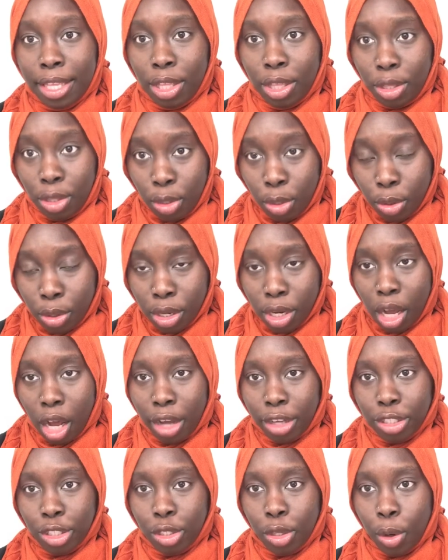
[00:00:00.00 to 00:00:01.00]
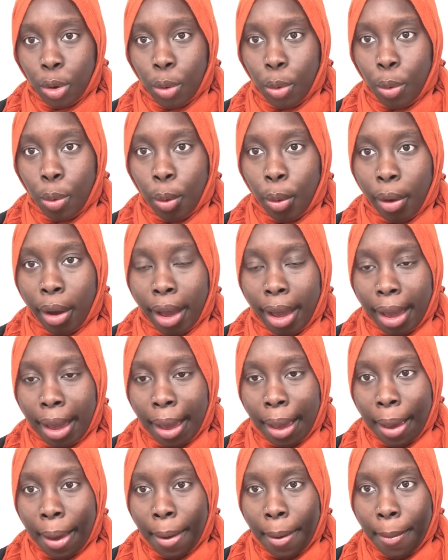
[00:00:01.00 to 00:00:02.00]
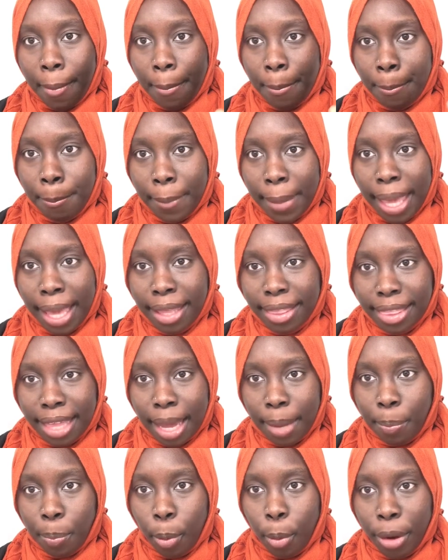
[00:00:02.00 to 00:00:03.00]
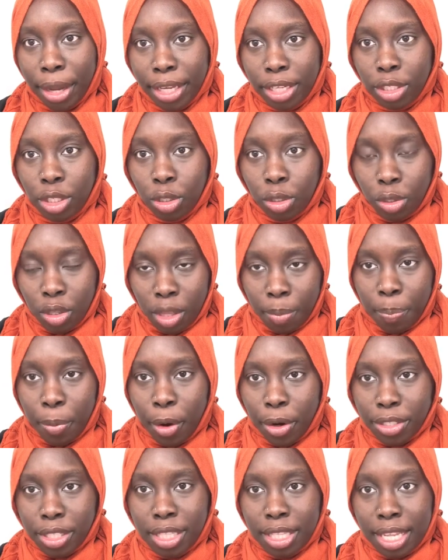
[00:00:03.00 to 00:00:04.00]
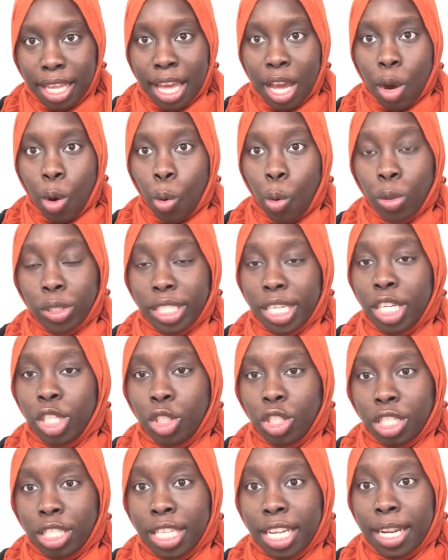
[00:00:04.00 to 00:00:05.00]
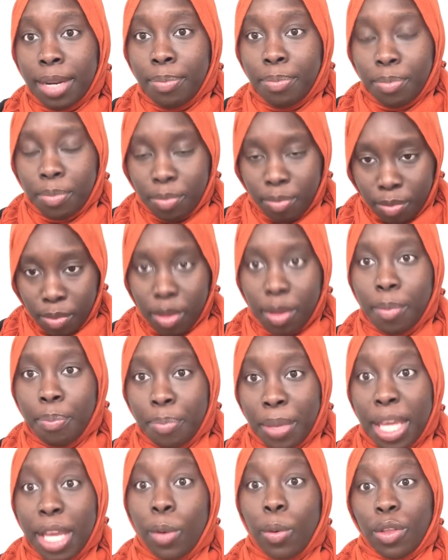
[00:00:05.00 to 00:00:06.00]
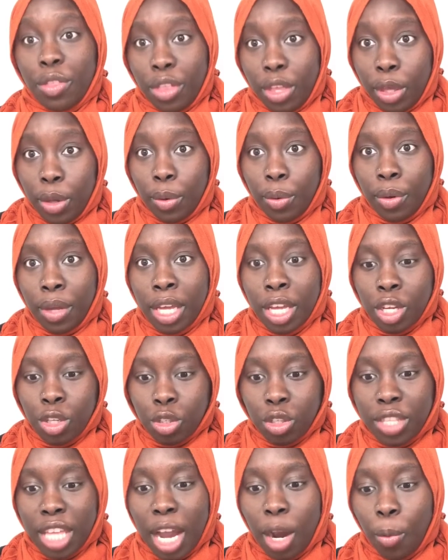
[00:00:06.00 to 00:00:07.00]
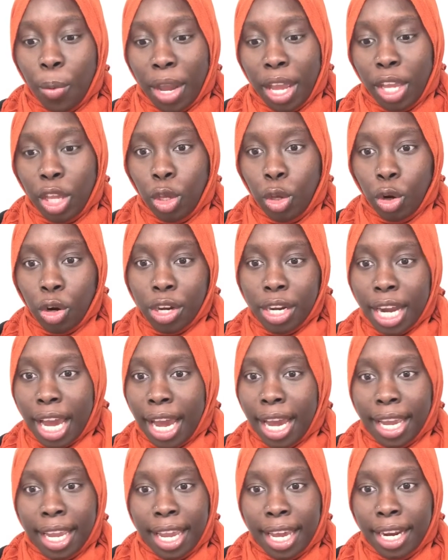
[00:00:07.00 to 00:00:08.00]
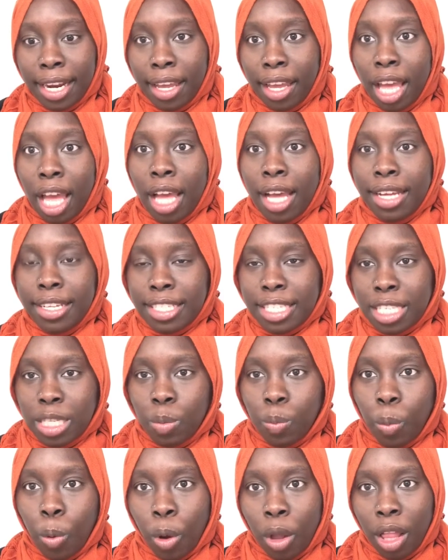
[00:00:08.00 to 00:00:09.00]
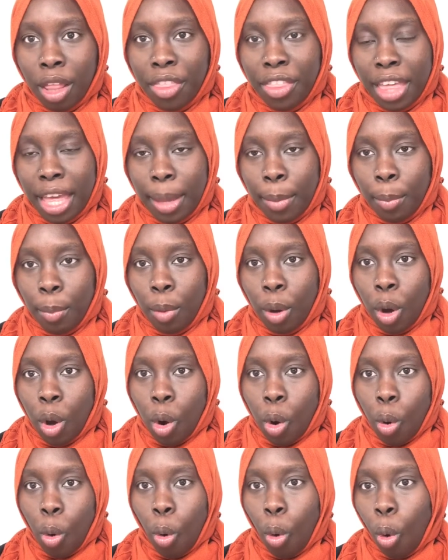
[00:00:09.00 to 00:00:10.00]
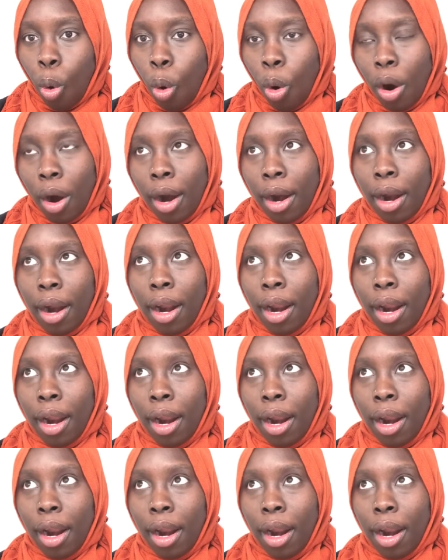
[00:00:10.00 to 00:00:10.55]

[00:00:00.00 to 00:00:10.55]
you can also make that point to the person who is interested in being with you. So that way you're not gonna spoil them or